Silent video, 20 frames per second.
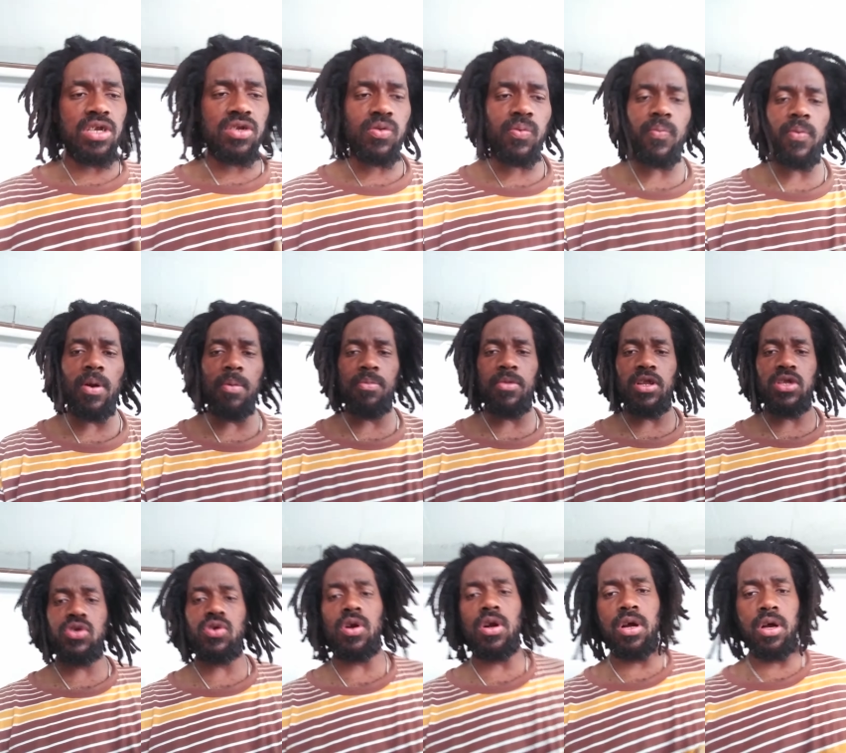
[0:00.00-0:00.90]
just from
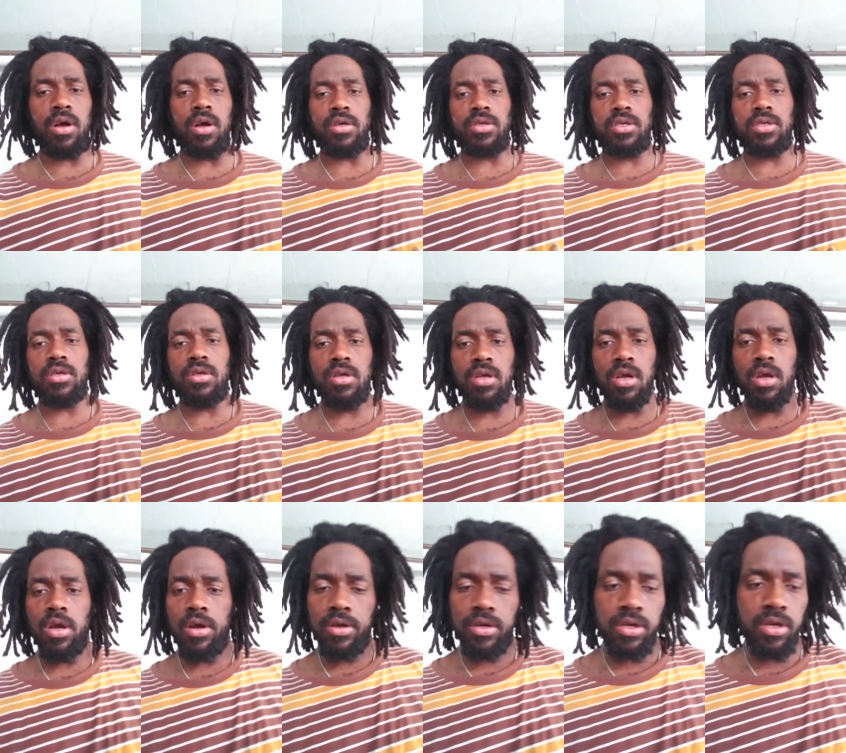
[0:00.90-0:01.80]
the drugs,
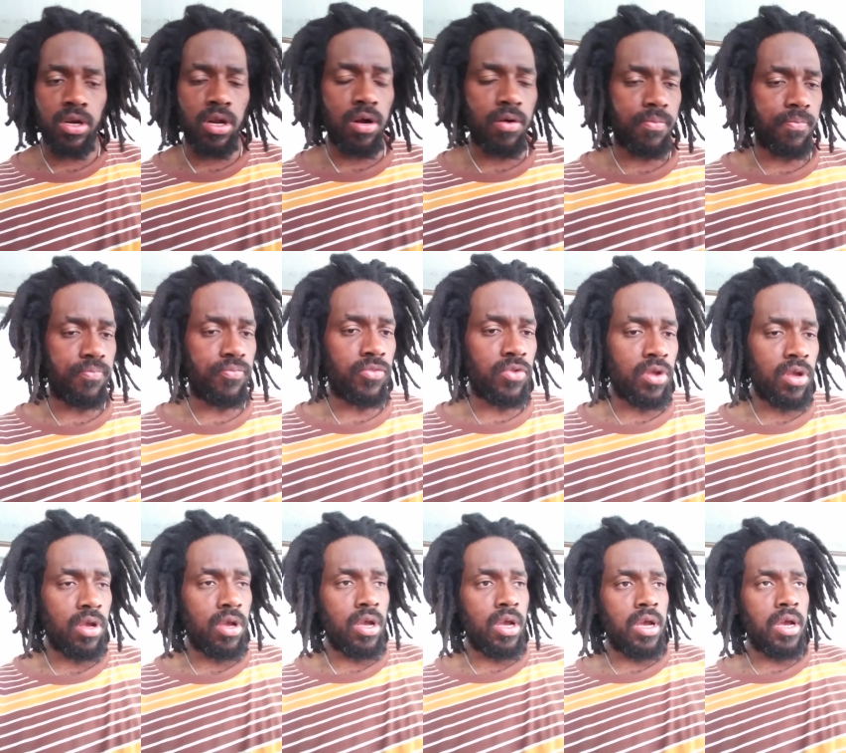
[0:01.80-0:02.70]
you know.
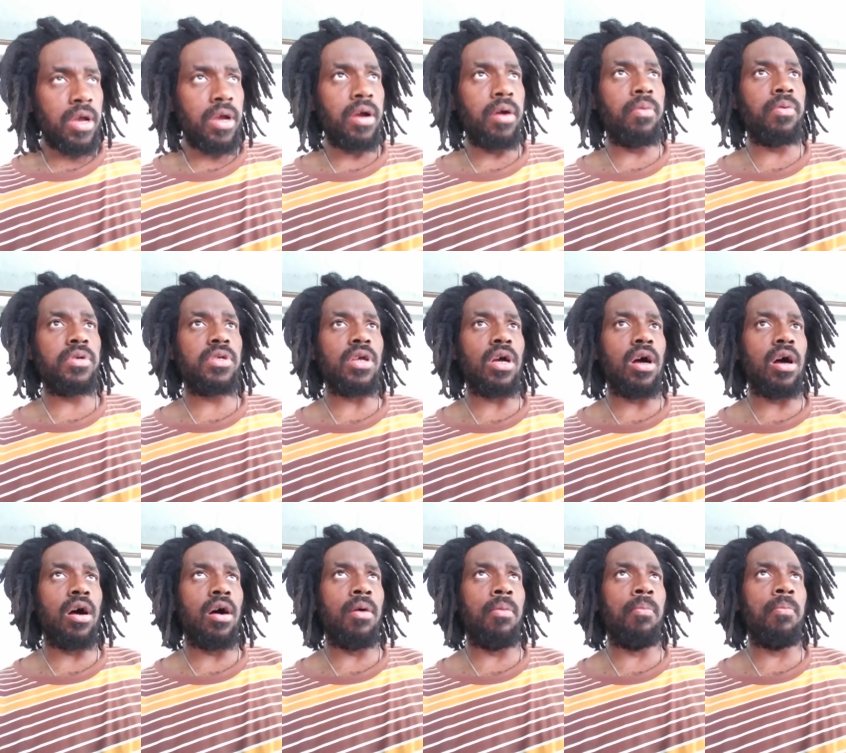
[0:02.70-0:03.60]
It was
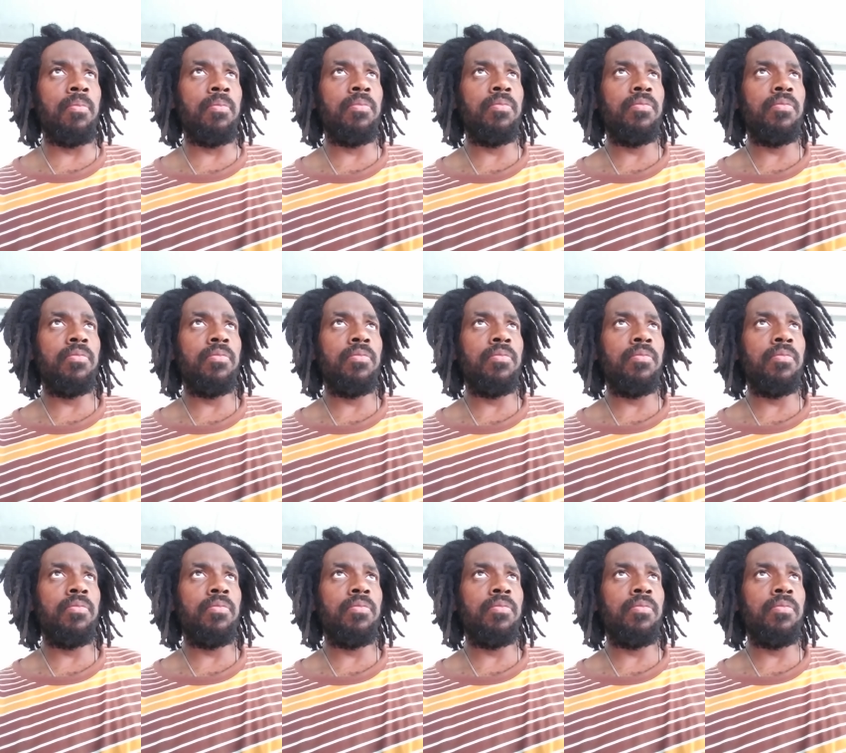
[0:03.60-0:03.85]
um,